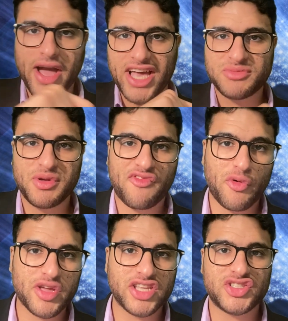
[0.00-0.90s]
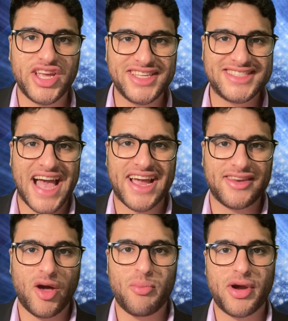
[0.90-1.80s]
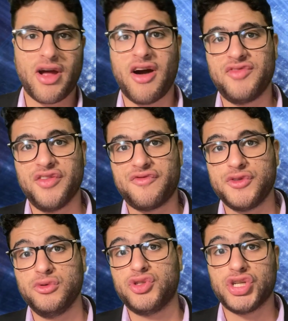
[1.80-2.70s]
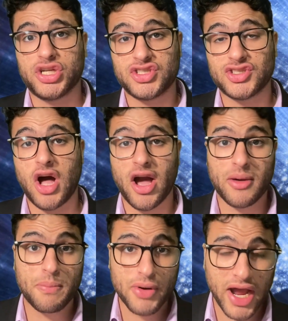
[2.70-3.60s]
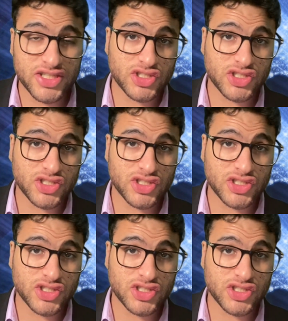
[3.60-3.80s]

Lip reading: guys, before we get to the exact number of the future stock price,